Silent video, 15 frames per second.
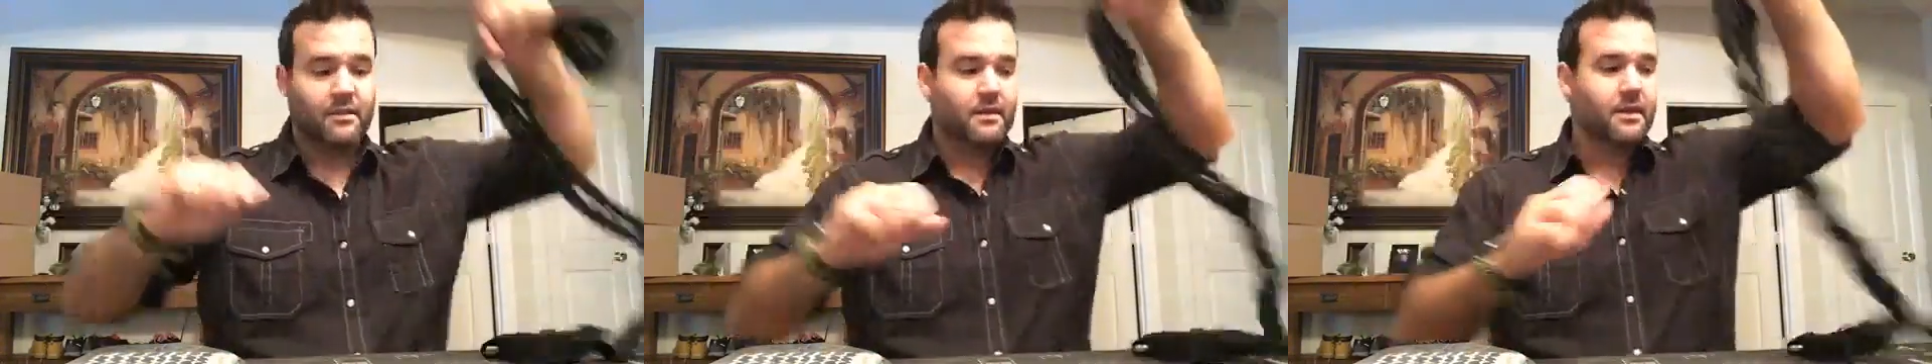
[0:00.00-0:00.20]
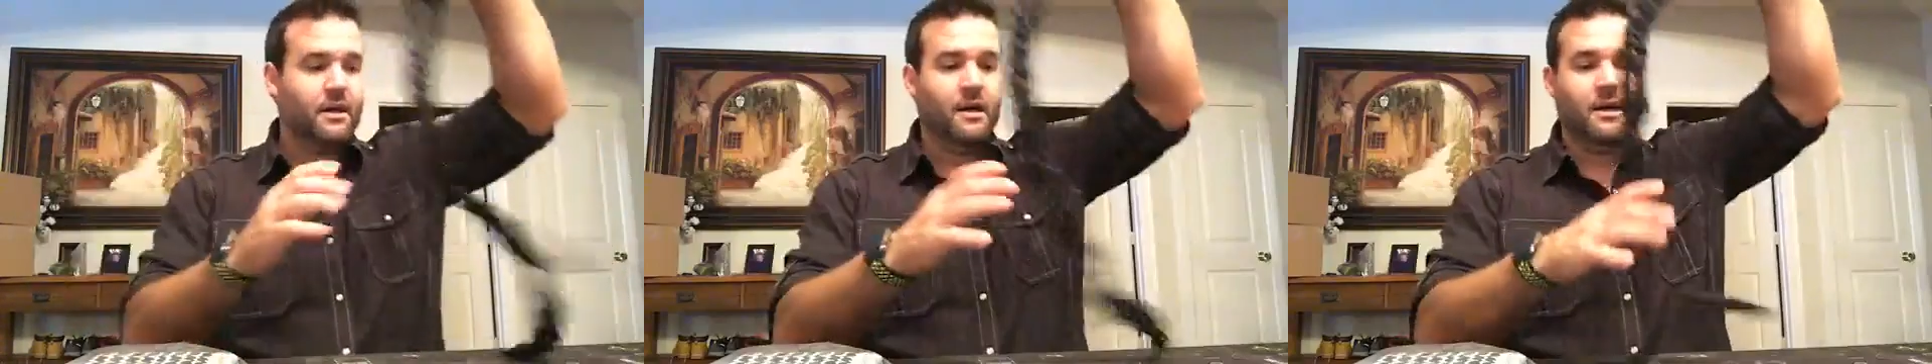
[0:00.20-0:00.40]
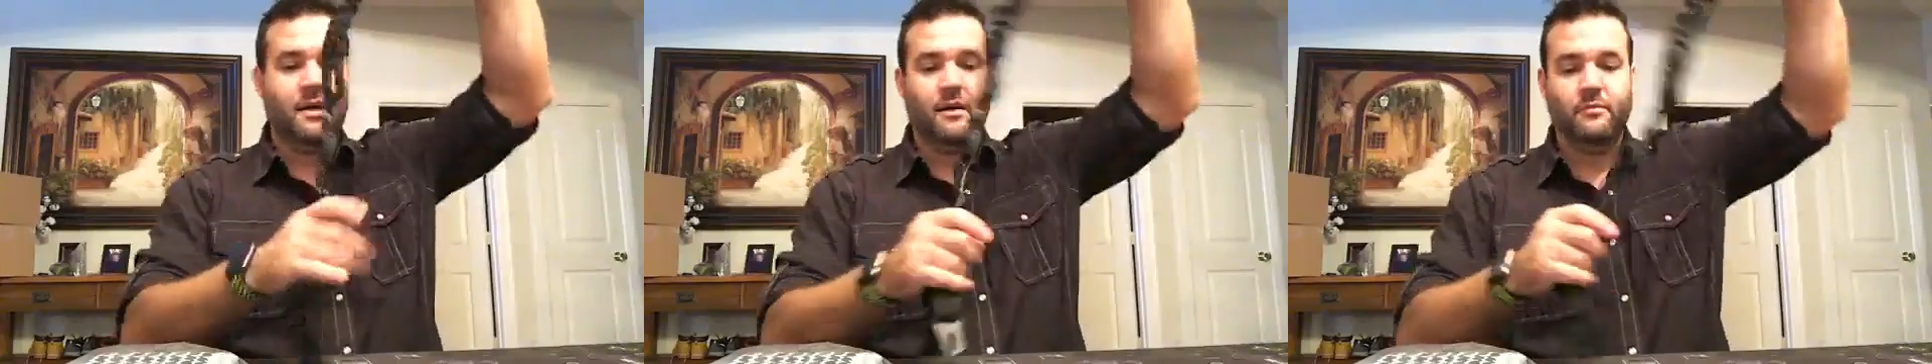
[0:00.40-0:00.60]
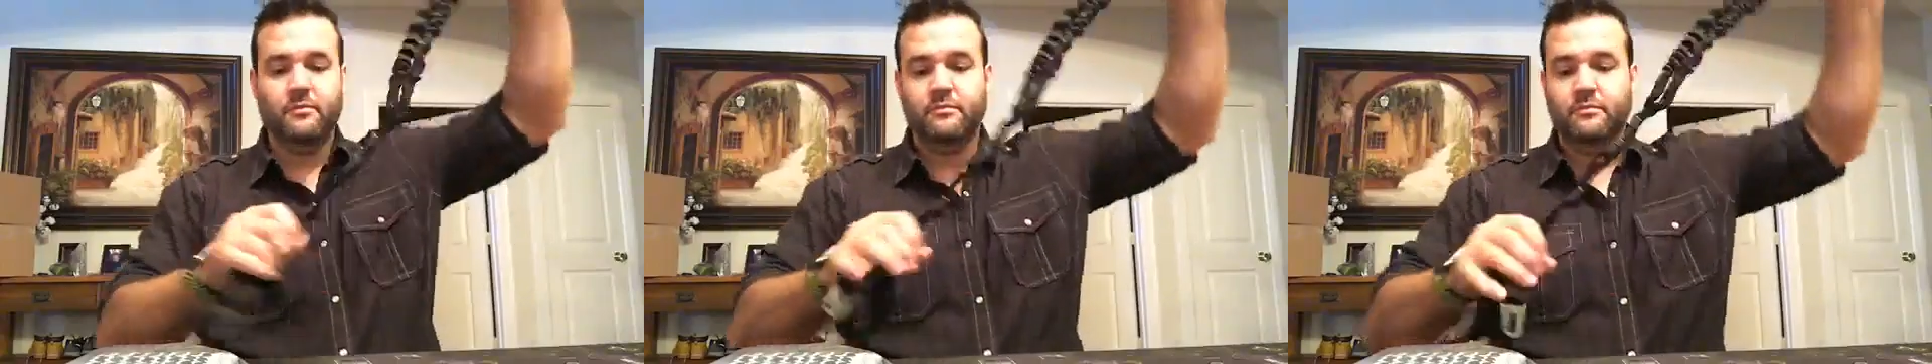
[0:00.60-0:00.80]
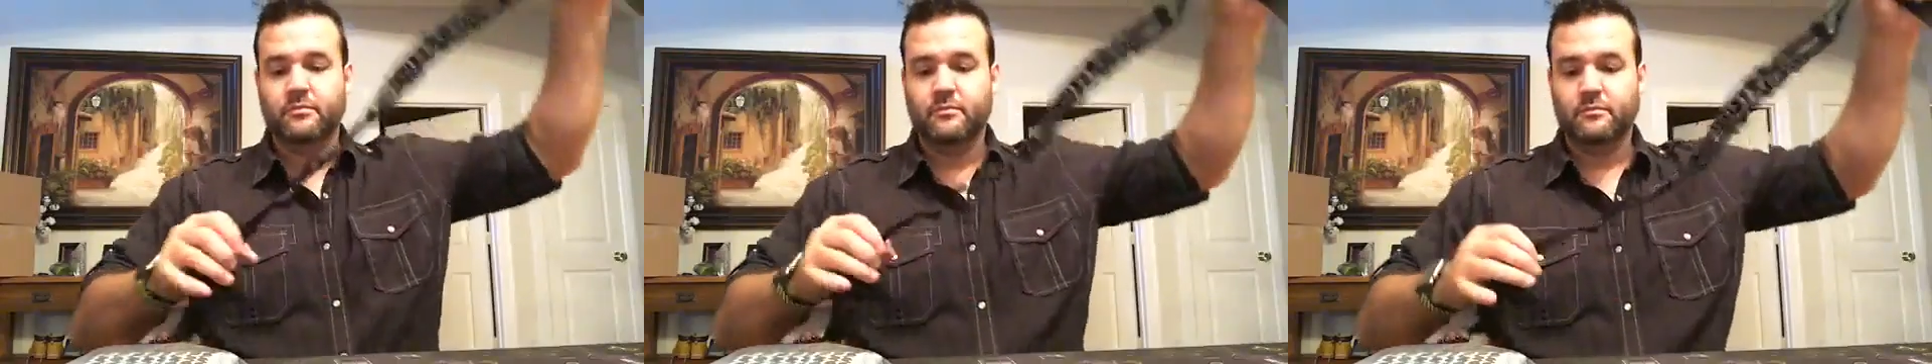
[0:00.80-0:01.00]

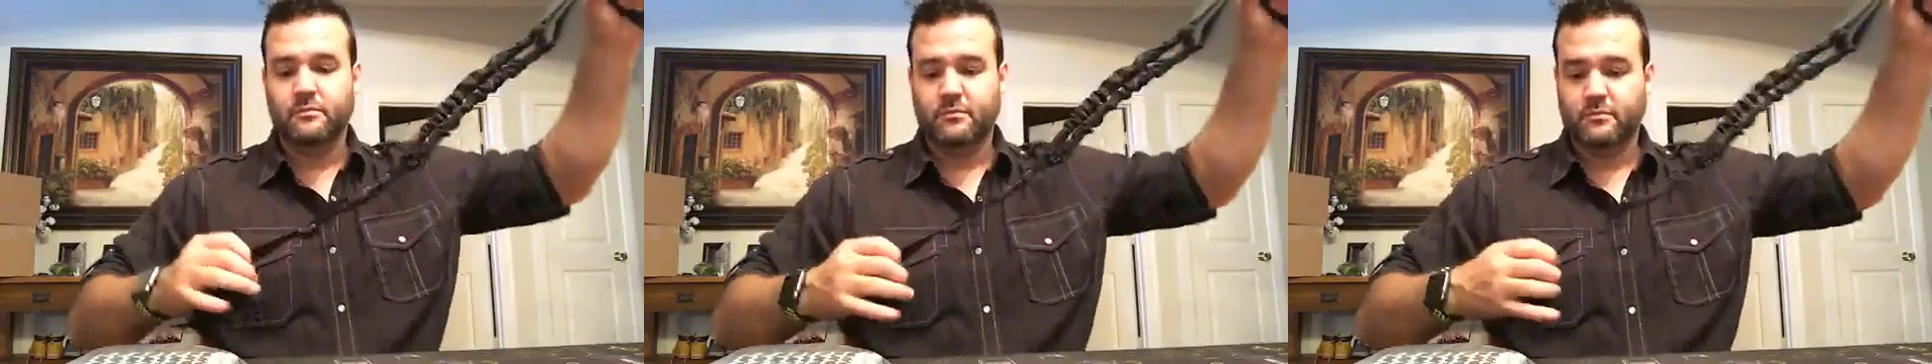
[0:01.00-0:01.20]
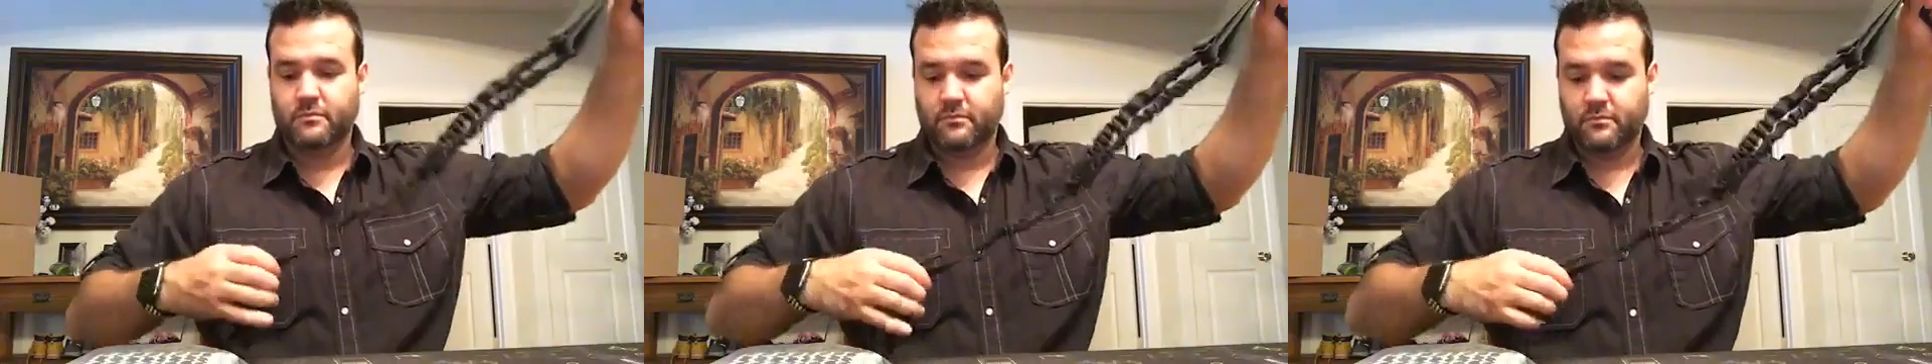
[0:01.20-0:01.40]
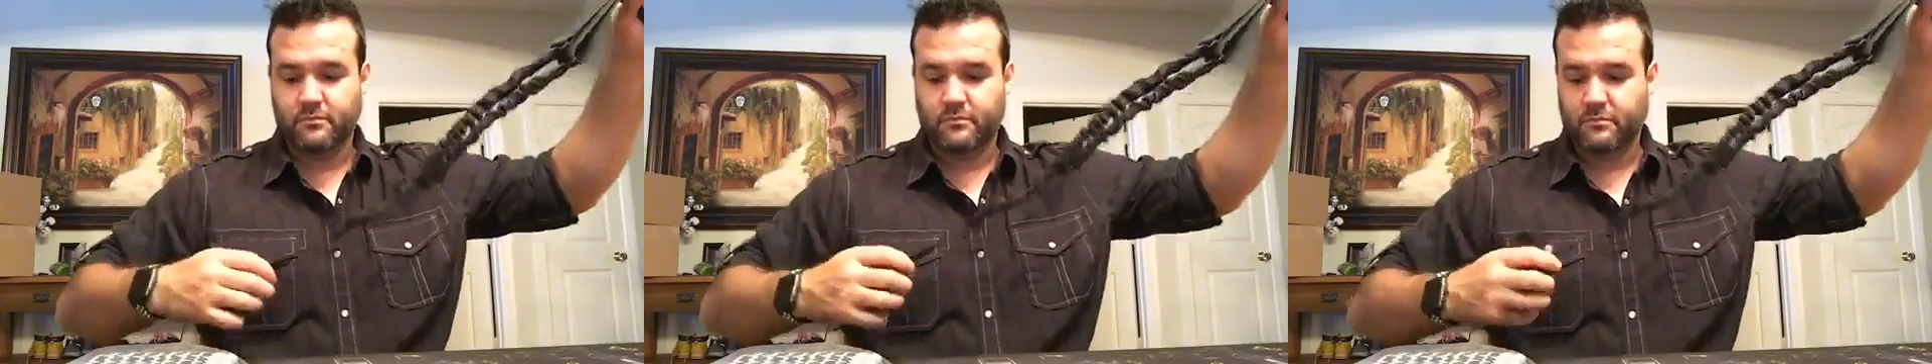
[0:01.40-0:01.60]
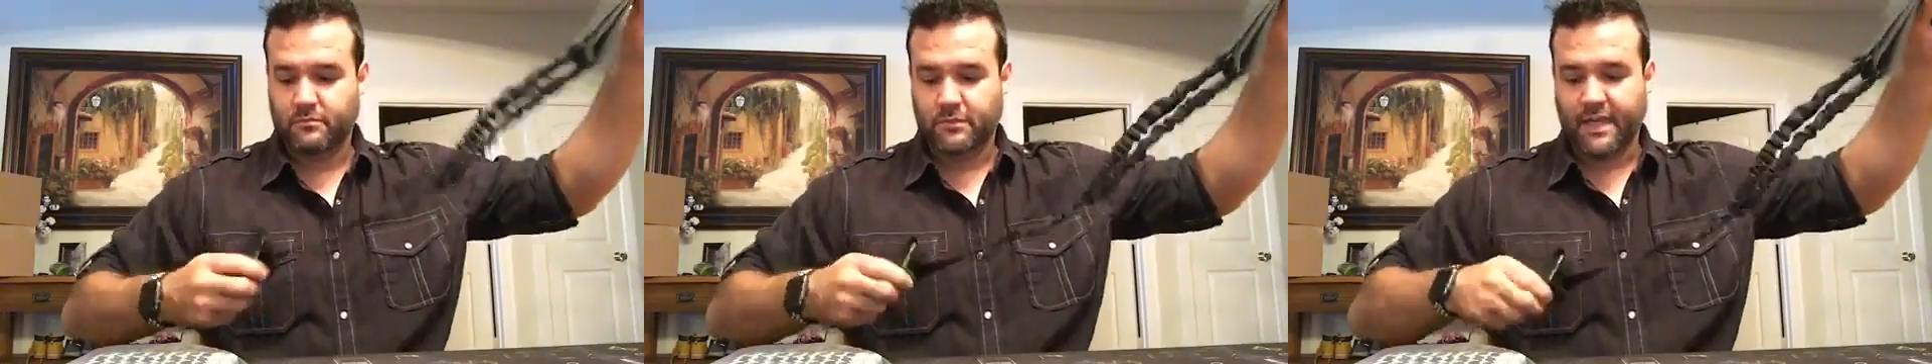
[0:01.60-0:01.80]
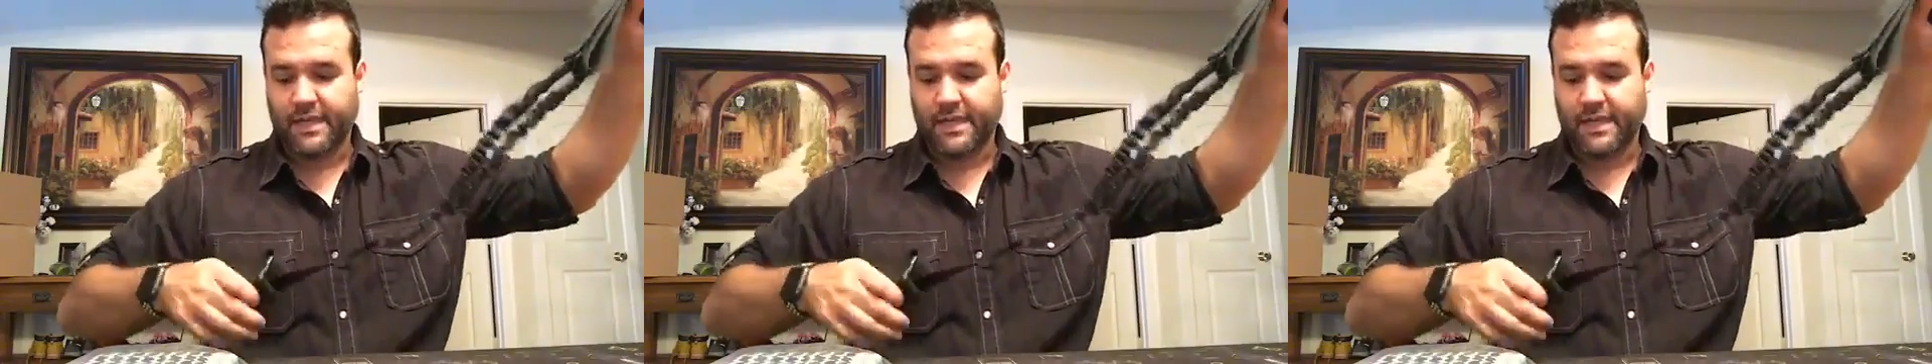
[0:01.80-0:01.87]
I